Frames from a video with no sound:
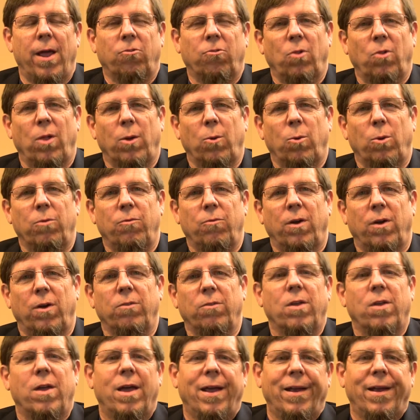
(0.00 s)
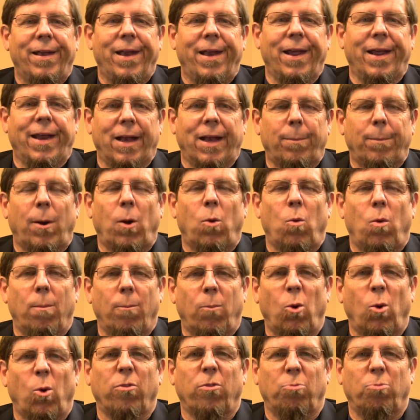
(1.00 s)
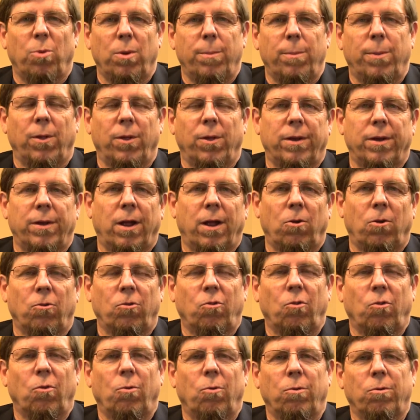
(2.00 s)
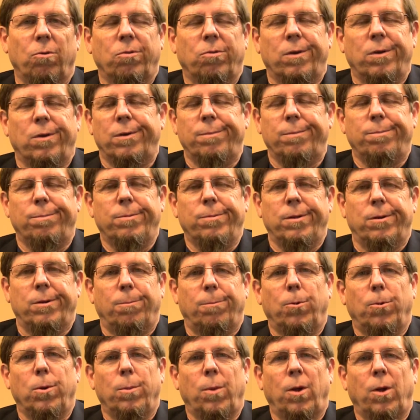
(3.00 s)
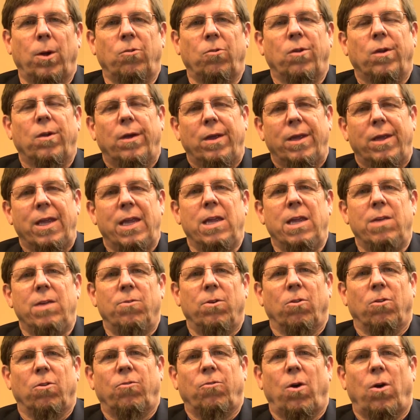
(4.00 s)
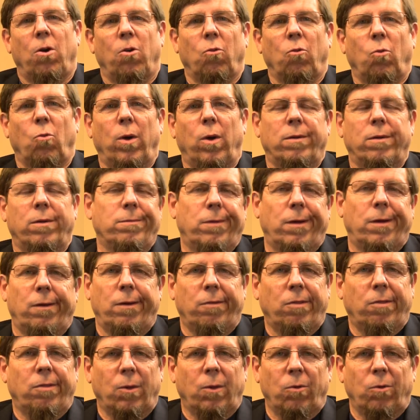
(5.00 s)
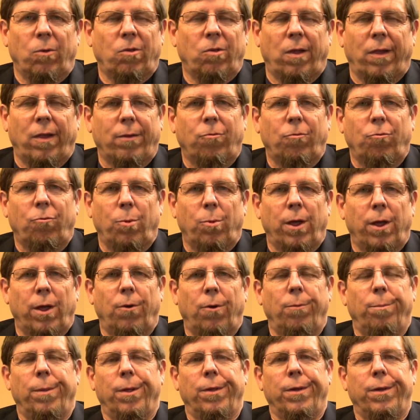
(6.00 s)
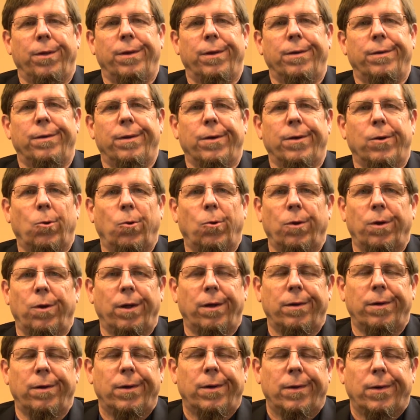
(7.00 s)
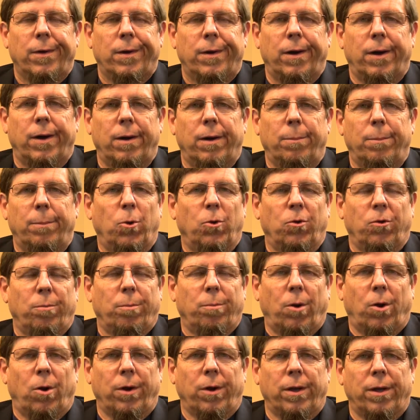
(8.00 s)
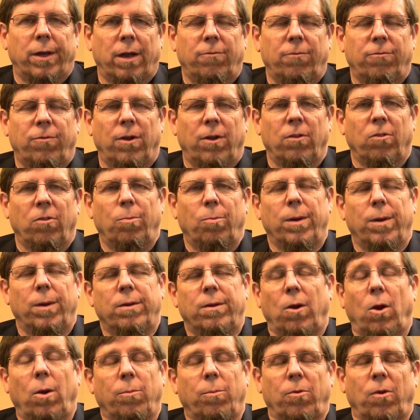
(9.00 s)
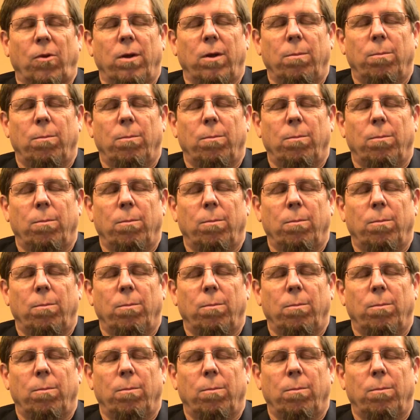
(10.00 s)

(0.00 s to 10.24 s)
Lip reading: international equity funds taking in about $1.3 billion. So it was pretty much even as far as went. I think we saw like $300 million going to emerging market funds. But